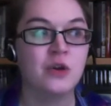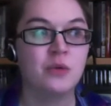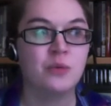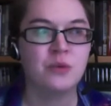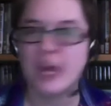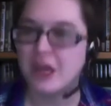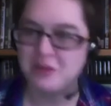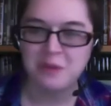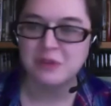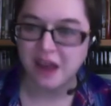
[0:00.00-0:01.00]
came
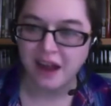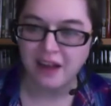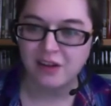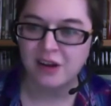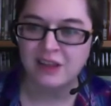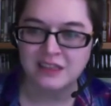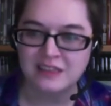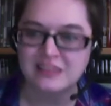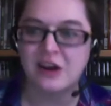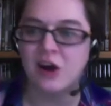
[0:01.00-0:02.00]
up with dialogue
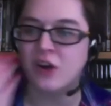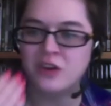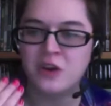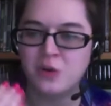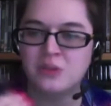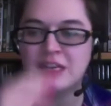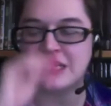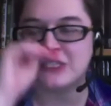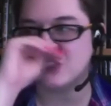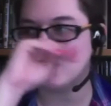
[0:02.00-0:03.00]
this on the nose. Like,
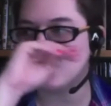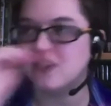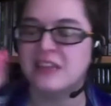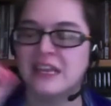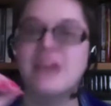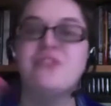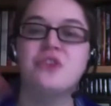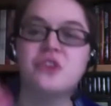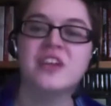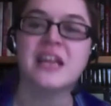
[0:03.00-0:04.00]
it feels
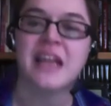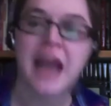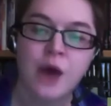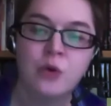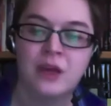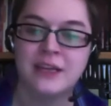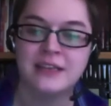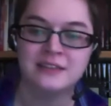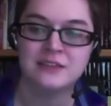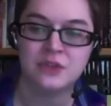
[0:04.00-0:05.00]
like an outline. It
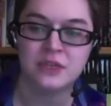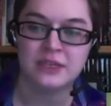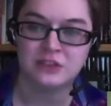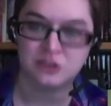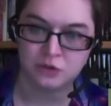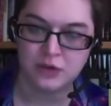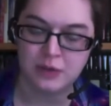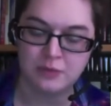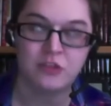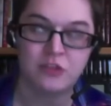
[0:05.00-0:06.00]
doesn't feel like a
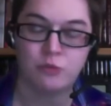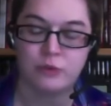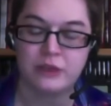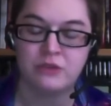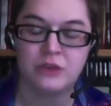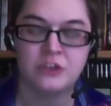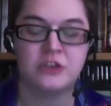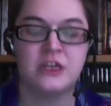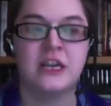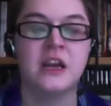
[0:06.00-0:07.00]
script, and it's really frustrating.